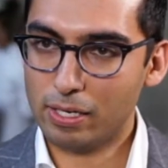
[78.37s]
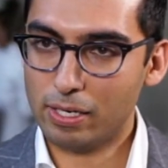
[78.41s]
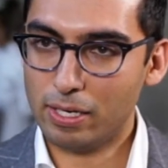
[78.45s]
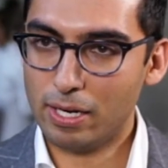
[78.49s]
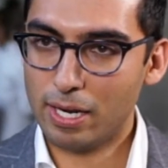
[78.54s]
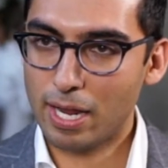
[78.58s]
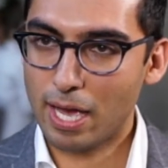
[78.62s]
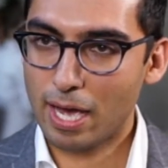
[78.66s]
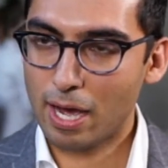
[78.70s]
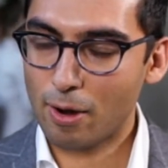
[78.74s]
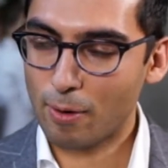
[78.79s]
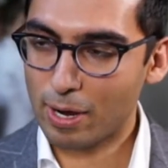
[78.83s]

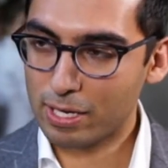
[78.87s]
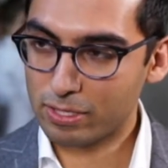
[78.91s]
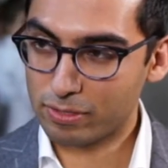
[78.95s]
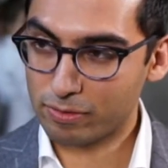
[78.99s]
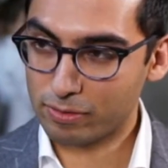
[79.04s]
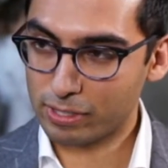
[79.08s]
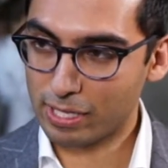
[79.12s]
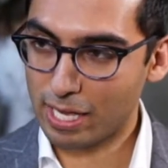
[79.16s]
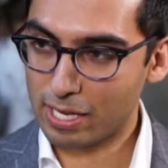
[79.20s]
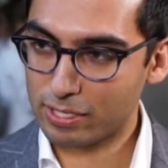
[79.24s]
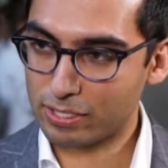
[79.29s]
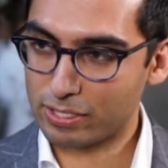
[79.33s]
now, as
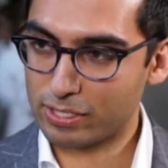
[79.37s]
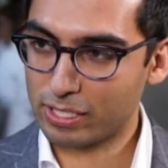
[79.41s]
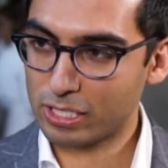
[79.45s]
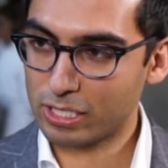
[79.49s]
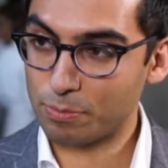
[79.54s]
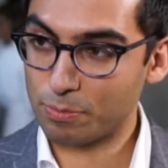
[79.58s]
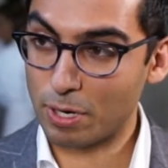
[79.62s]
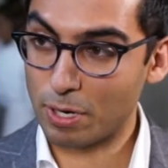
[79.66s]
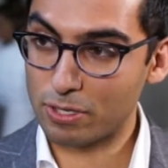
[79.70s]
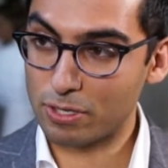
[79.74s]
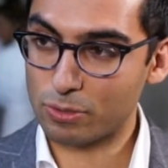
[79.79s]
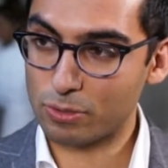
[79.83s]
of the last
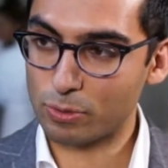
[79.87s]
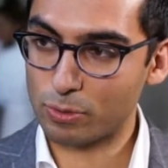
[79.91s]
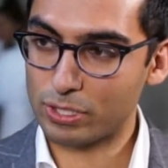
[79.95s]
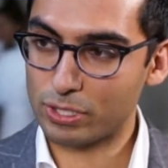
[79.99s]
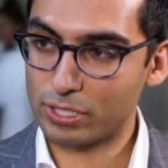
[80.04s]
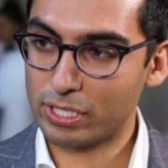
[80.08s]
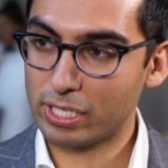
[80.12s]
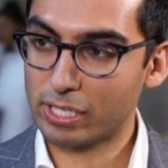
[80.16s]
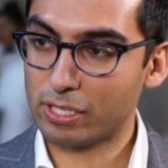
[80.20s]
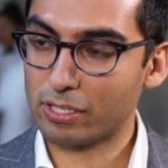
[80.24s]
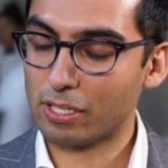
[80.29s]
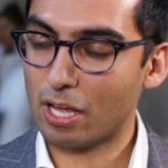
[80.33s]
6 months, we're
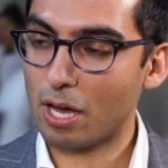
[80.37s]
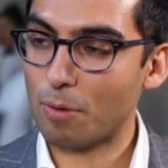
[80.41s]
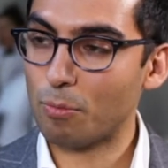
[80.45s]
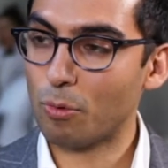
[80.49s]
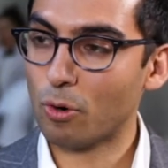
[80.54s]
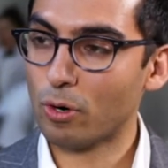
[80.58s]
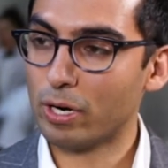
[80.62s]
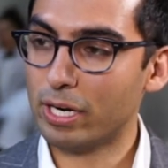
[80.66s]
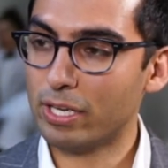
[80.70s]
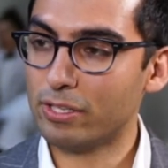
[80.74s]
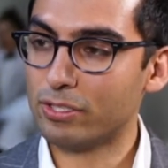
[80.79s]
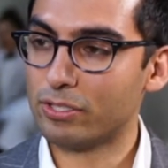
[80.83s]
seeing a lot
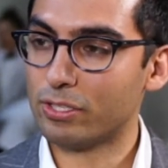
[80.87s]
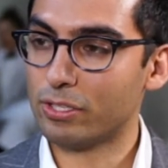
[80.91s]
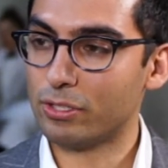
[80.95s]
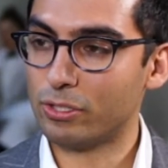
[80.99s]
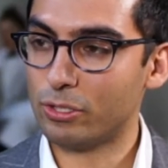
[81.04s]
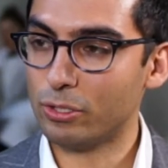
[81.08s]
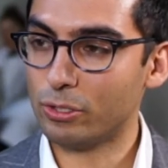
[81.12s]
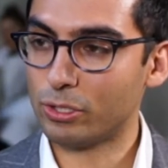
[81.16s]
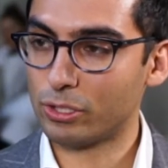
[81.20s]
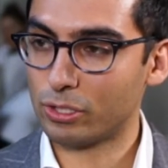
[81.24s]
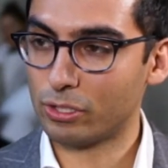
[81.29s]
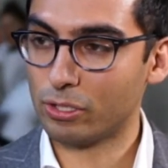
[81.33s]
more
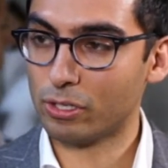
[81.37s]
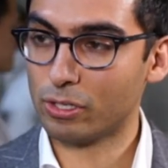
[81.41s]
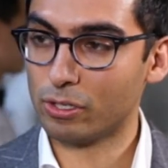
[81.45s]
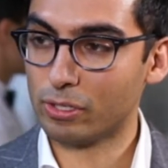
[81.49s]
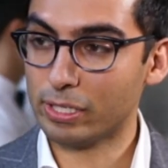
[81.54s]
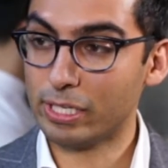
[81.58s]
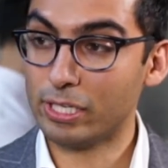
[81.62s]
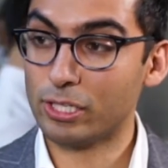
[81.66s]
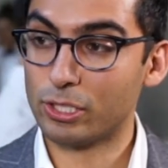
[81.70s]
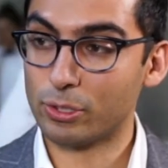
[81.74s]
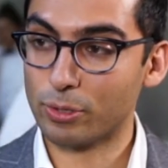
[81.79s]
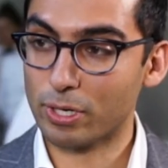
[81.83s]
institutional
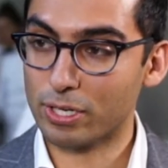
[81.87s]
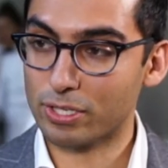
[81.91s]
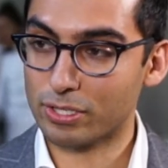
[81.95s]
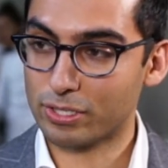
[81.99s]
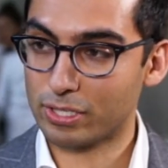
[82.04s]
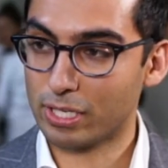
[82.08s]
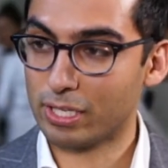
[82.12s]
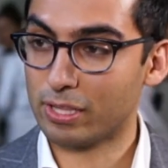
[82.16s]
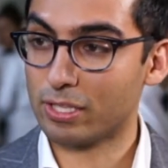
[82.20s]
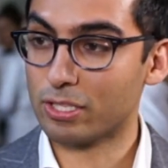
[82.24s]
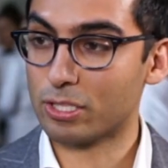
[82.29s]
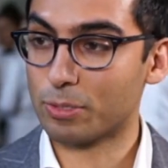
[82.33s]

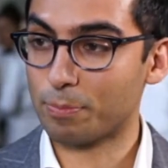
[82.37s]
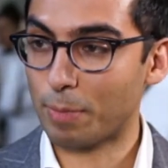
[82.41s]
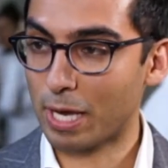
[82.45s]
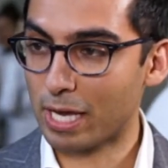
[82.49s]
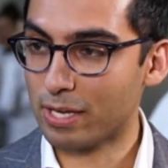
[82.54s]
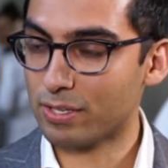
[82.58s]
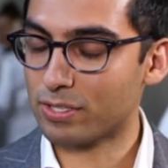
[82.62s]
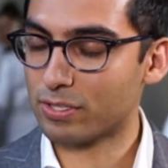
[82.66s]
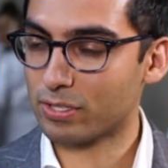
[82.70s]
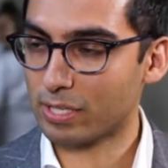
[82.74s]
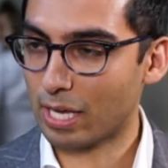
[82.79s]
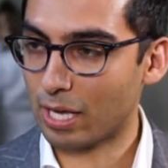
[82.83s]
interest in the
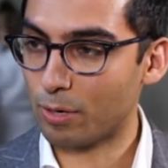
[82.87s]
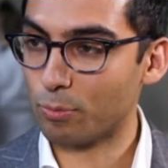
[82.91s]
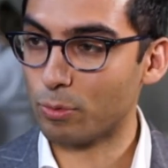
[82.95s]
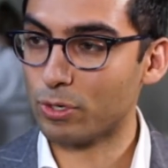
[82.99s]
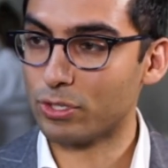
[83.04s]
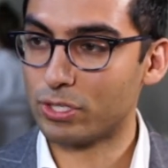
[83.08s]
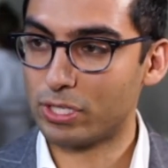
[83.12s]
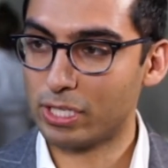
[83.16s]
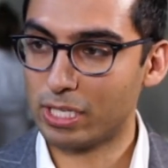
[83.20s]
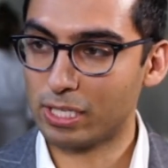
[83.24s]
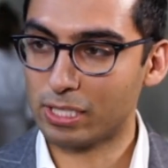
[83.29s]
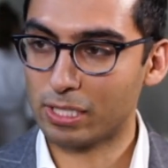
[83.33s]
space, and
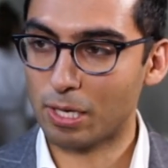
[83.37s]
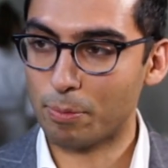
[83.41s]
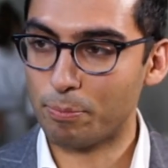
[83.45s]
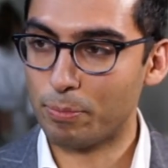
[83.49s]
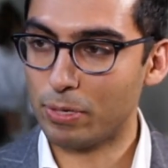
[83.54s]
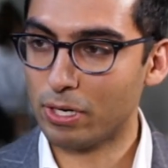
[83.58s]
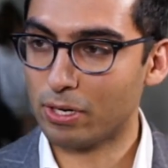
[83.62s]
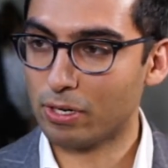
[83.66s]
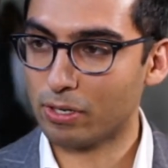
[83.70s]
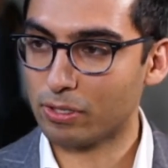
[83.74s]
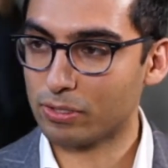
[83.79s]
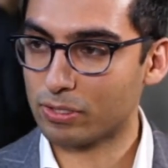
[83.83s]
we're seeing them
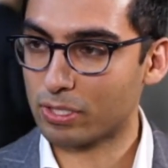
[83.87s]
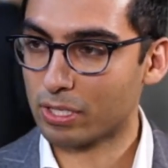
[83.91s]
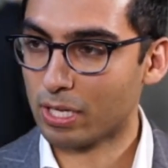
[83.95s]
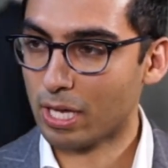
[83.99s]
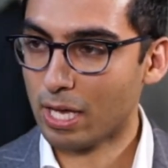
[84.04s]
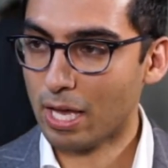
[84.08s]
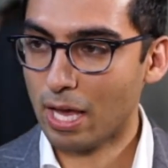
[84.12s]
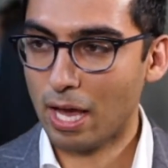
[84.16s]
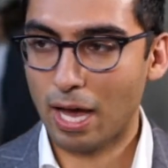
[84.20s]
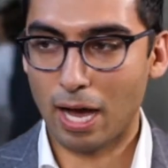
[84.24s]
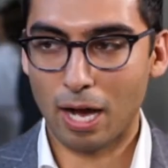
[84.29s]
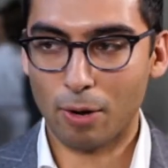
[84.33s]
build.
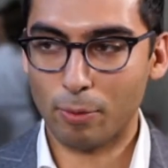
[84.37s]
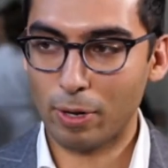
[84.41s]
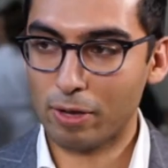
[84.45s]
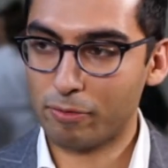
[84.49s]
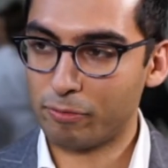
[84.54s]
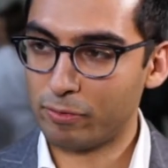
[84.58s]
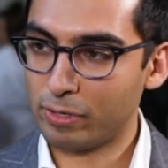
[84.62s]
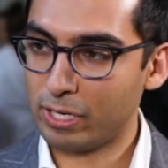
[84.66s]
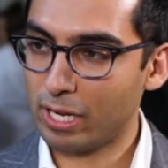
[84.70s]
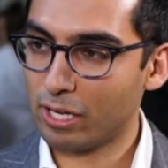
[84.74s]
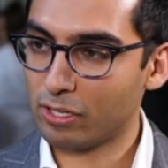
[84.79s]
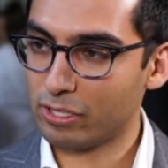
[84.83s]
We
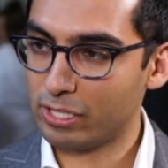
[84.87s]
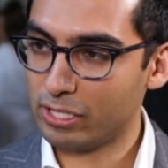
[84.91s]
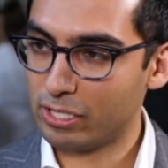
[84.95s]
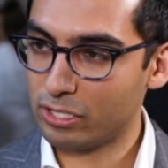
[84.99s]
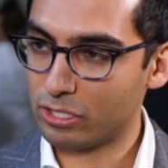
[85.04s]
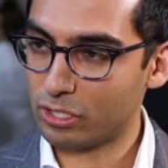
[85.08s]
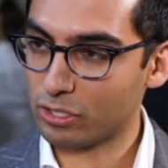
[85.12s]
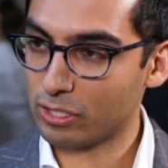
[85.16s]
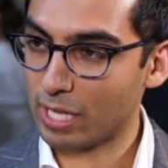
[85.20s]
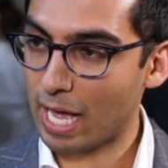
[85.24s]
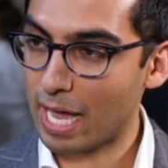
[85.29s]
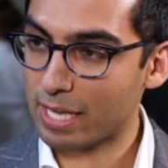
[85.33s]
have Fidelity
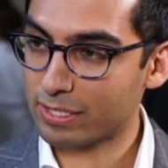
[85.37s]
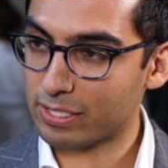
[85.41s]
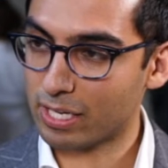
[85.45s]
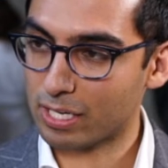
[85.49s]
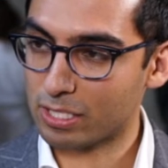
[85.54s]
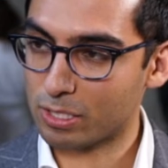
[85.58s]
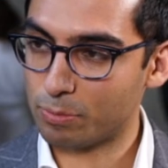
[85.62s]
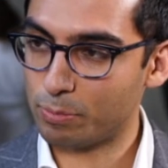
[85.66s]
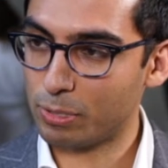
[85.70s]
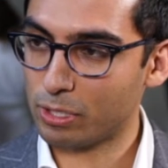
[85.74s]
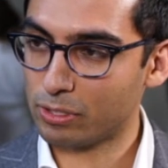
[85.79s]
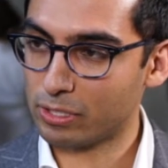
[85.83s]
Digital
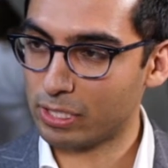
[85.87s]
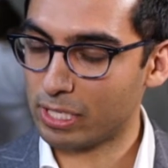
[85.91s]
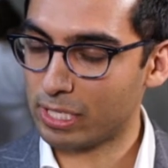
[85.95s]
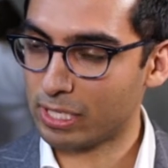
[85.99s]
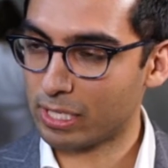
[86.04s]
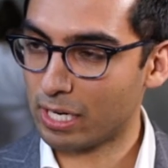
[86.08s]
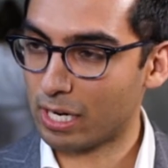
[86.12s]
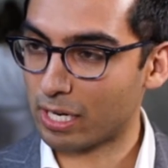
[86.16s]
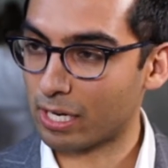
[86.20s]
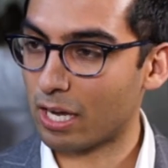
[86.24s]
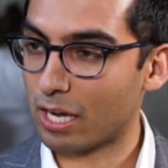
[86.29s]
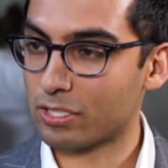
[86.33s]
Assets
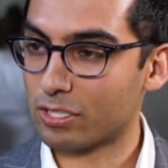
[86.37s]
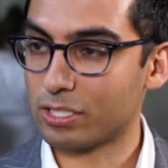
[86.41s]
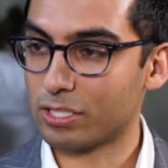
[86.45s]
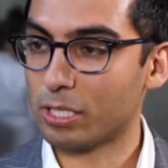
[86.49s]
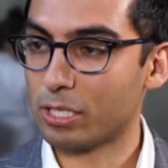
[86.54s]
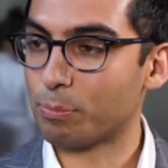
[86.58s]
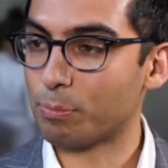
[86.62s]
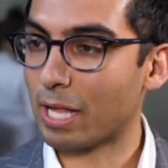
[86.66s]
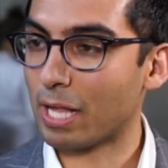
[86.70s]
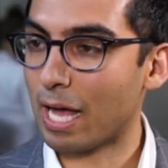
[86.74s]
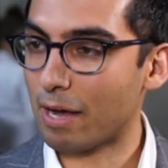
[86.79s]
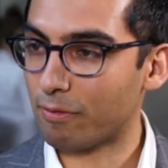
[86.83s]
building a
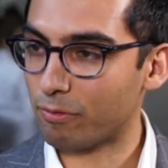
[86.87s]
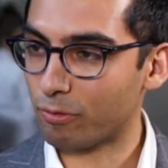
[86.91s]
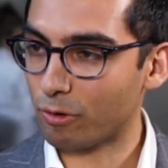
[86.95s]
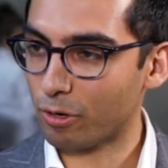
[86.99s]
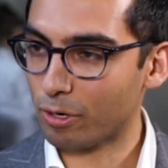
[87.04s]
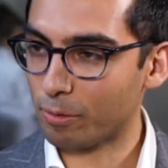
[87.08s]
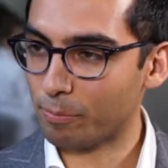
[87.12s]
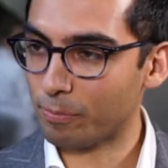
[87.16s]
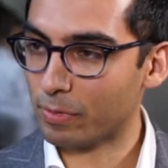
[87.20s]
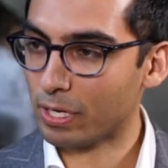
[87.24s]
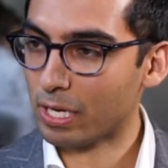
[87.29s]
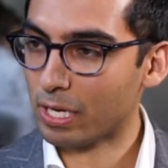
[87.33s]
custody platform.